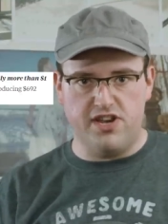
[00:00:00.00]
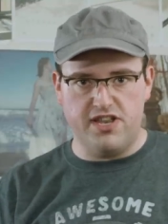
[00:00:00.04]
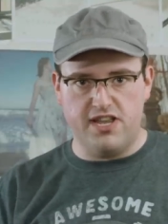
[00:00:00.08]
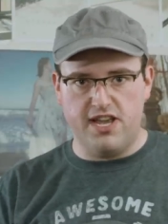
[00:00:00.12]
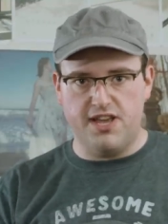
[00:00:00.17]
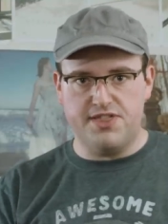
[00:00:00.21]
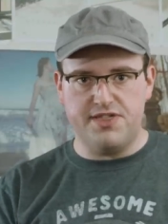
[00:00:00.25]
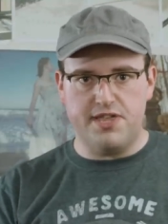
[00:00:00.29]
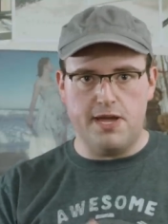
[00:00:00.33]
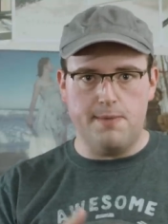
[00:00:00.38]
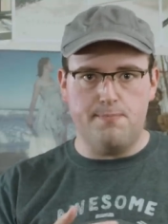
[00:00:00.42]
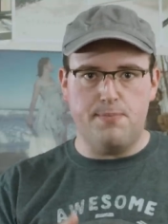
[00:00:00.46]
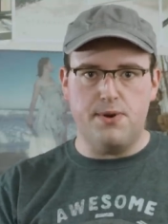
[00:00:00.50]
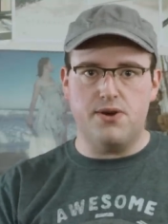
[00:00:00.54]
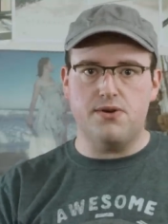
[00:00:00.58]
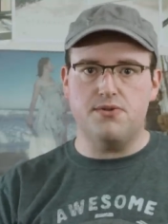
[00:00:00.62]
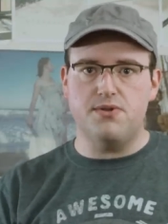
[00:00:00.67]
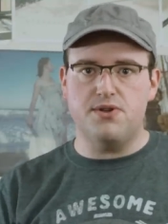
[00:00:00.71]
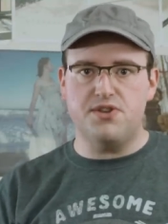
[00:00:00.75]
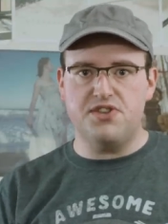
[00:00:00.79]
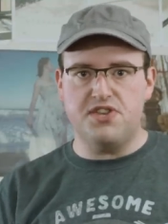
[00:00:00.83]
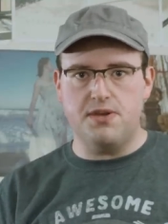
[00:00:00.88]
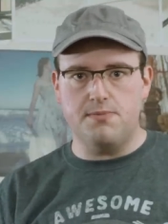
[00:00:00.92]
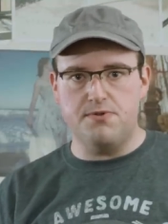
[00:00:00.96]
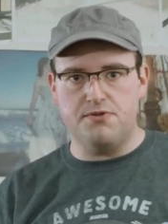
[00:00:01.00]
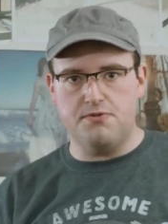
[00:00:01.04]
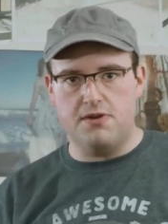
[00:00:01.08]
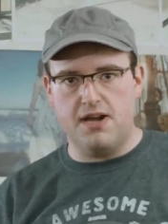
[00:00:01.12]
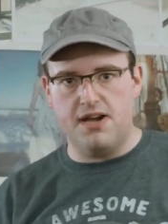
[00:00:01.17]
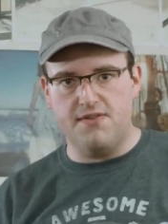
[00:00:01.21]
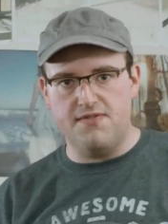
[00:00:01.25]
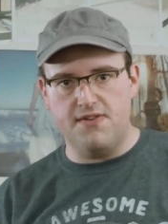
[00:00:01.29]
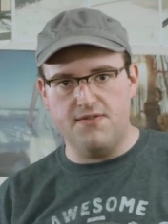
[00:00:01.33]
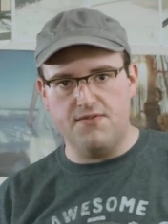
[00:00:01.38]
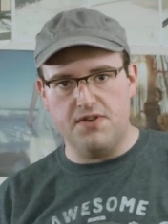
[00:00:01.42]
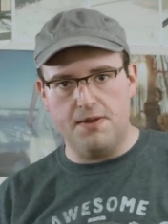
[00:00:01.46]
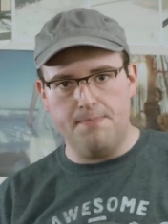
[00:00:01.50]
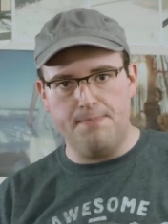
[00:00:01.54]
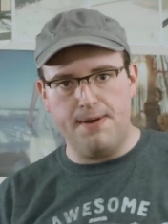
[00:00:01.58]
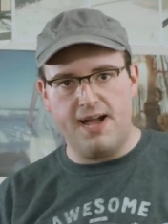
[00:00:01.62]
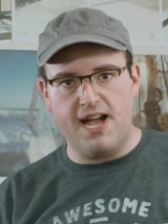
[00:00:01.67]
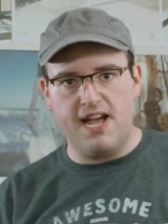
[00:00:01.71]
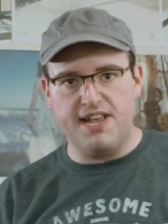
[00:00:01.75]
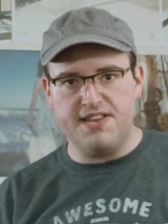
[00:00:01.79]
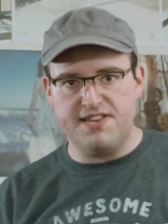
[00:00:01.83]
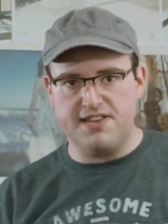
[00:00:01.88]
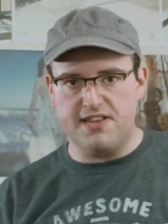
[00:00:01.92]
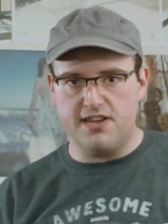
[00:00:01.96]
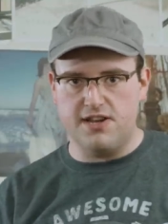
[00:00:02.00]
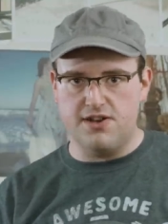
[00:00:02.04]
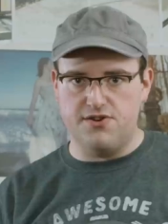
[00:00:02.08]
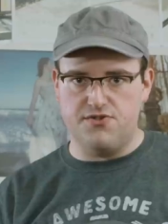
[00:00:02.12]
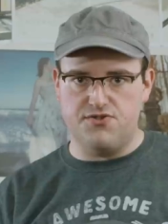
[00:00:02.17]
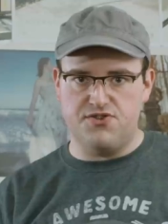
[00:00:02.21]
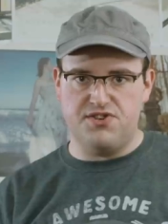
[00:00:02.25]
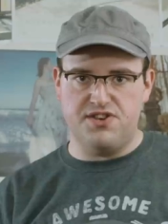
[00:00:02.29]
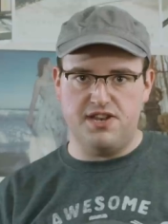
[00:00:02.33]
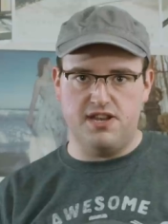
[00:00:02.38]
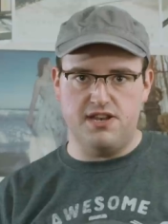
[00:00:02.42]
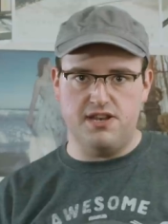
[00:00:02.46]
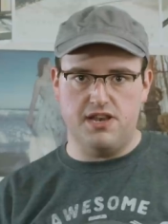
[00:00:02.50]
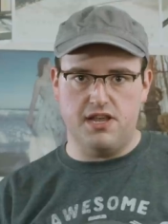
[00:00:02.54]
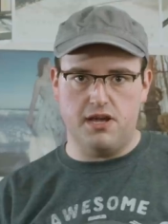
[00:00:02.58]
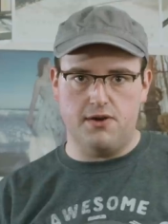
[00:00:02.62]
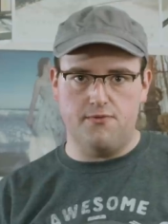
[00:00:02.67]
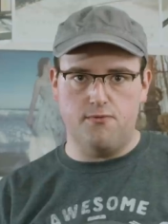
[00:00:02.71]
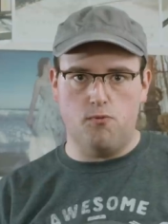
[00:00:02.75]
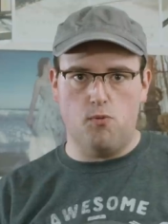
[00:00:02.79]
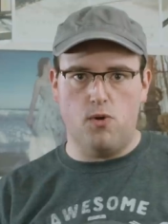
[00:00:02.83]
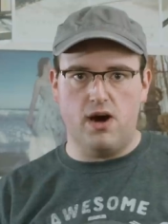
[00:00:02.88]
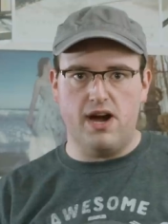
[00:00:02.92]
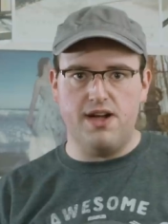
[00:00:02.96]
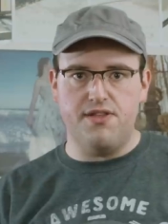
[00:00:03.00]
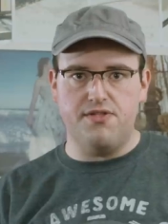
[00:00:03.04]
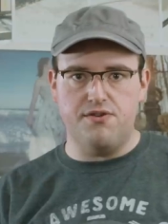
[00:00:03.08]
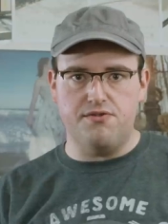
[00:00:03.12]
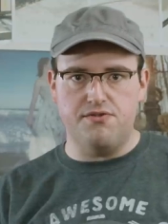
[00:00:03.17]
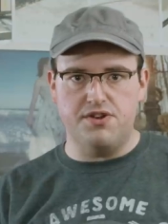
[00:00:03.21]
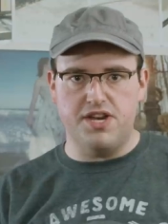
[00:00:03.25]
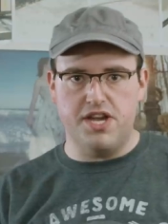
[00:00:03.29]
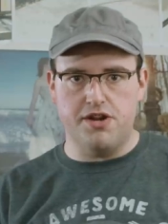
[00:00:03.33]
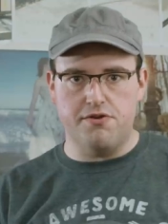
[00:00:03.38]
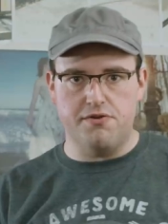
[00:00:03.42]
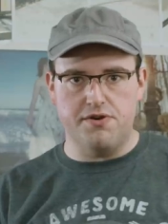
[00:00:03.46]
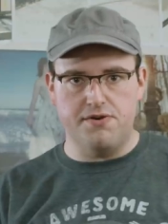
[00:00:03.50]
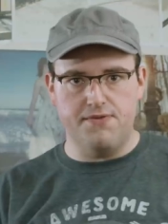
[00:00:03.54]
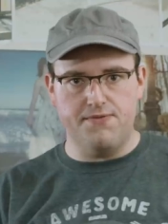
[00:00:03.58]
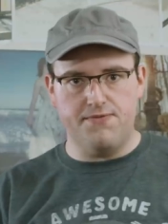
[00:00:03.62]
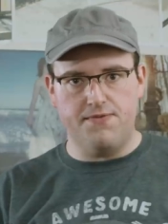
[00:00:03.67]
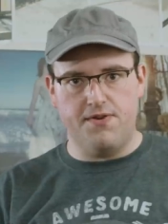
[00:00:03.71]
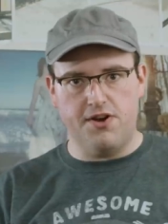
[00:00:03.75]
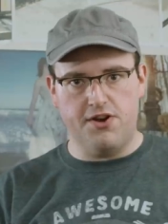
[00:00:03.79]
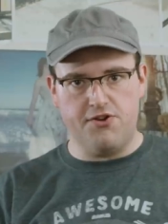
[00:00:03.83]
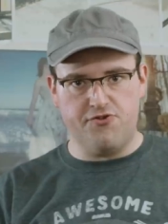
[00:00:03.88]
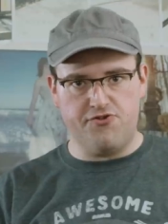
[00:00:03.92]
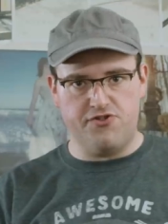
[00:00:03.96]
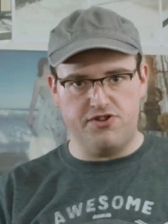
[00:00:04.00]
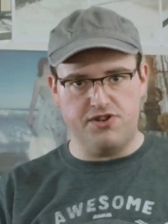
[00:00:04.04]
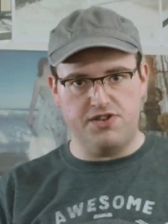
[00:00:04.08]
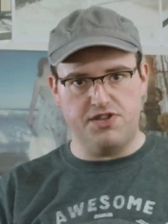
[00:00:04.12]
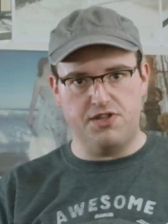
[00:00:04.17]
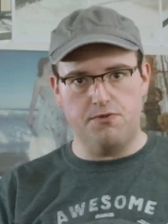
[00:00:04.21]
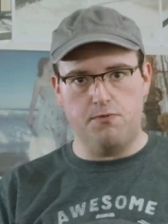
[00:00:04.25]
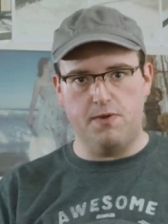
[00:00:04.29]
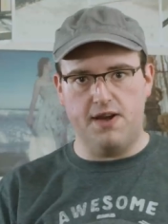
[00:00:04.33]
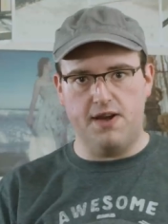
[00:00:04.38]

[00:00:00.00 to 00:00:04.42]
and yet they barely seem to have even a passing understanding of why their narrative functions the